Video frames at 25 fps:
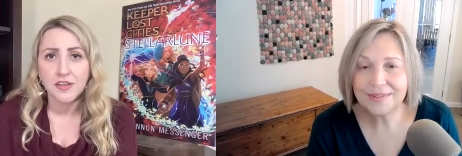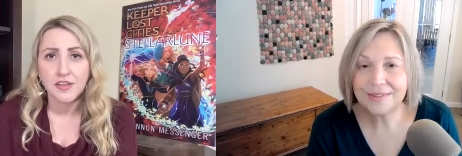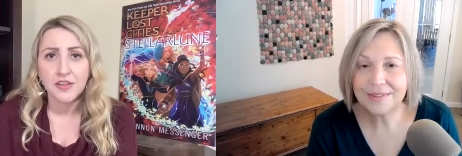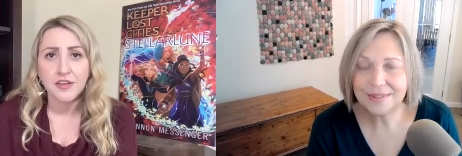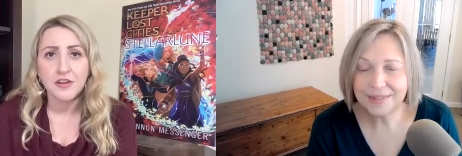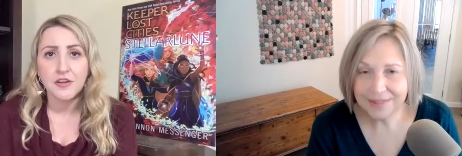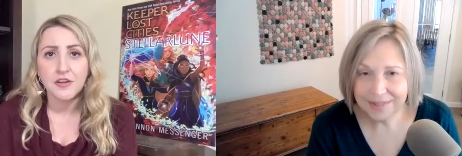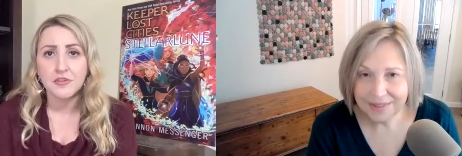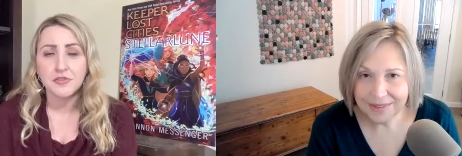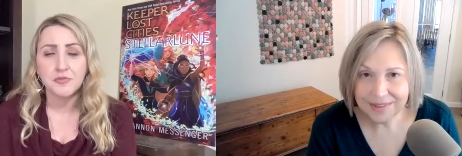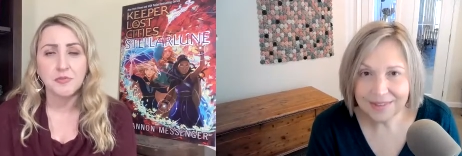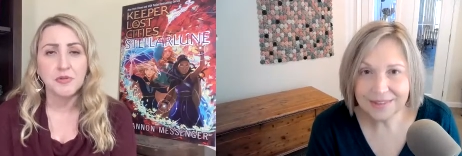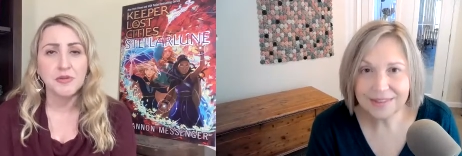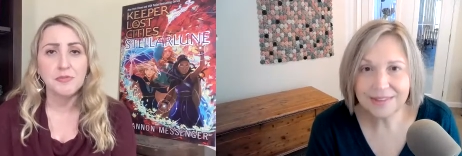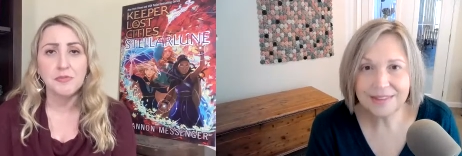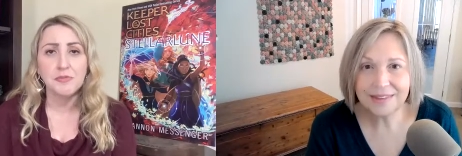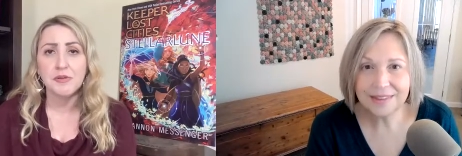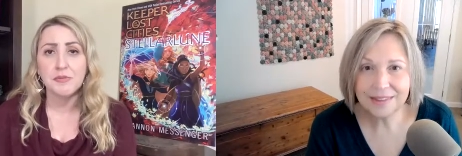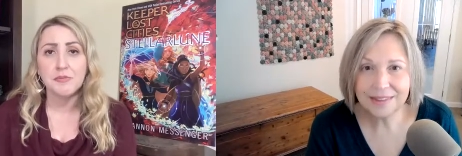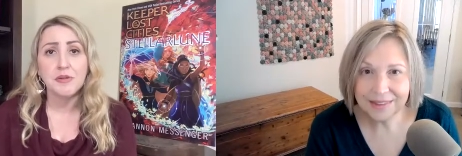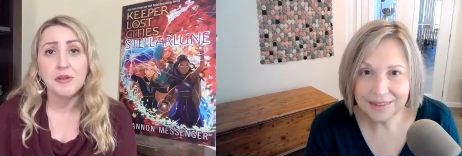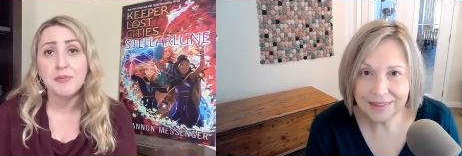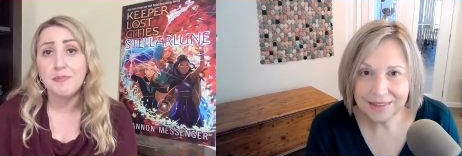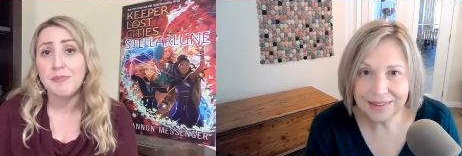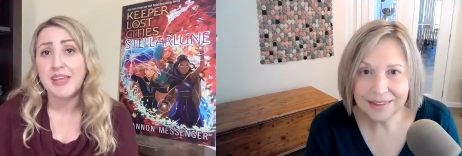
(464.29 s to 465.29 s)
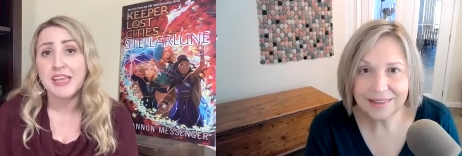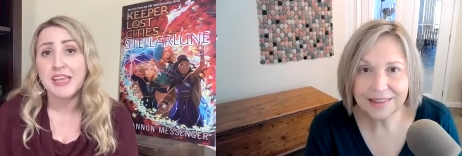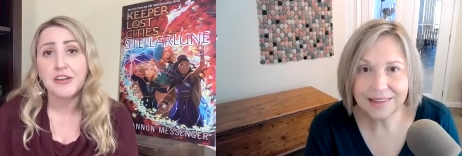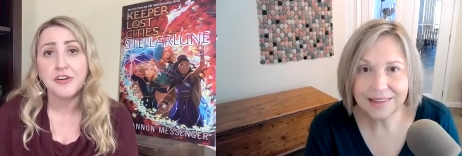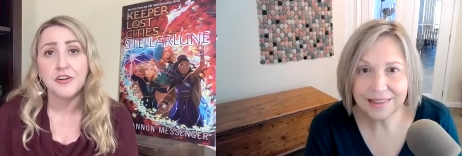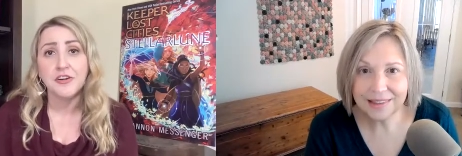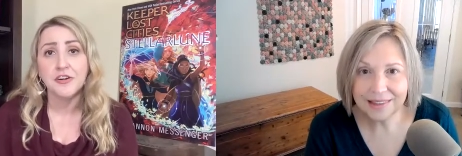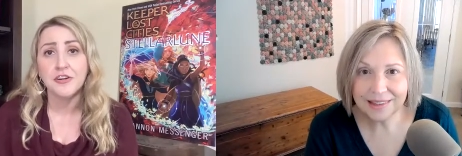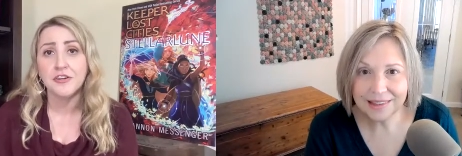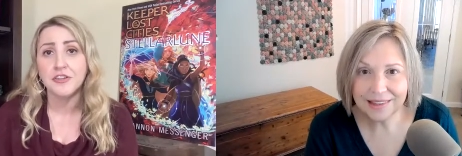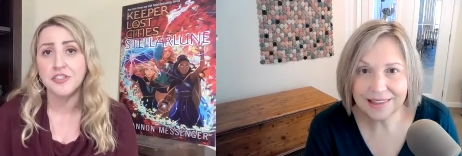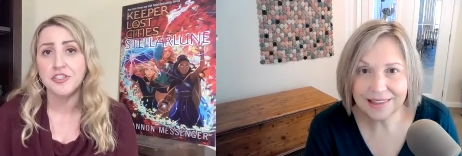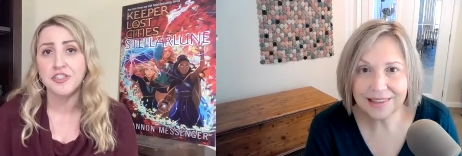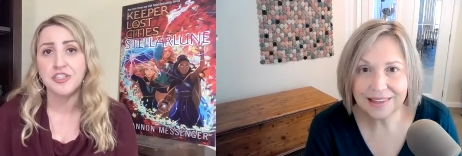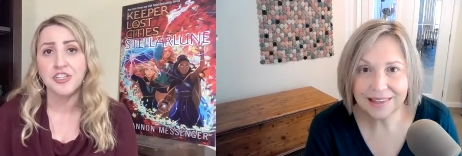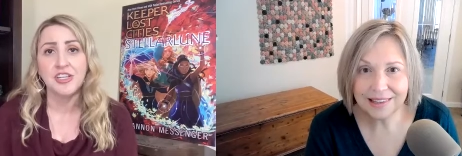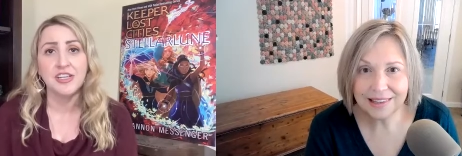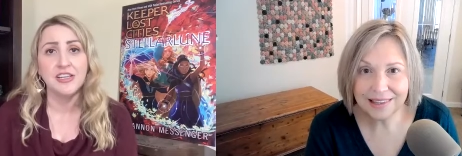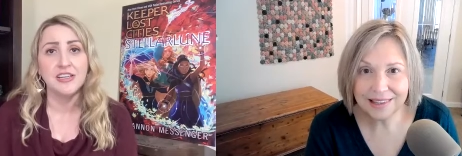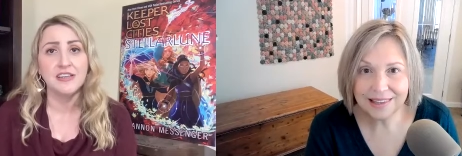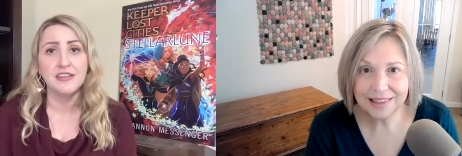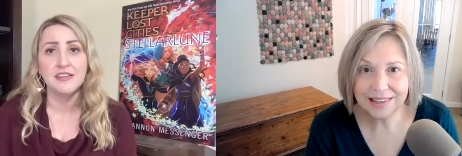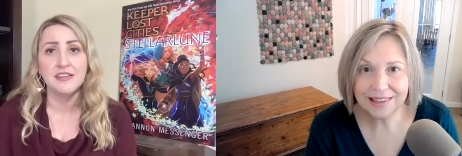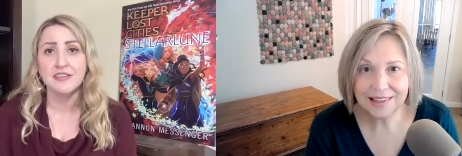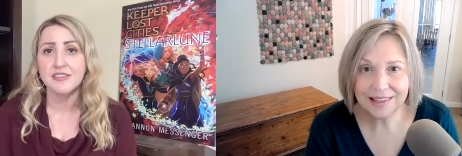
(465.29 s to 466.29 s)
Speaker 1: You know, when we meet her,
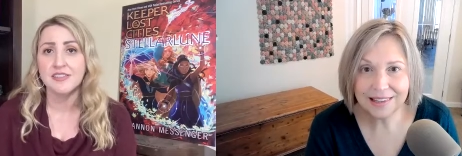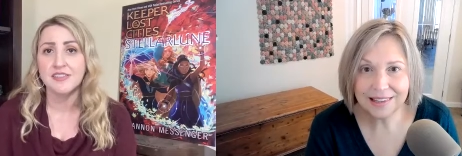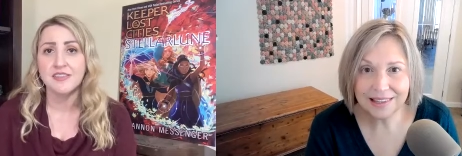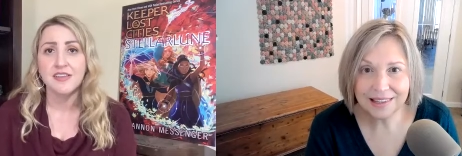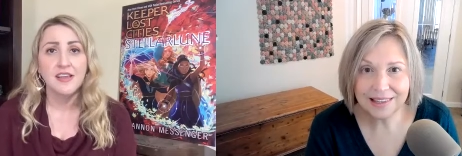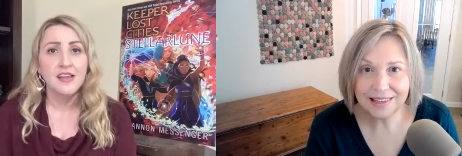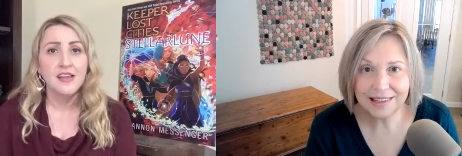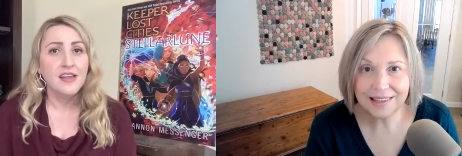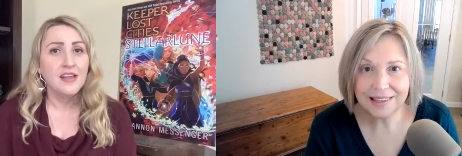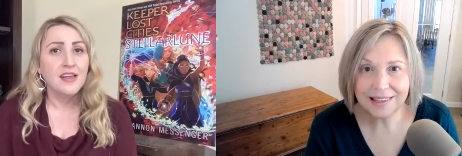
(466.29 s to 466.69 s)
she is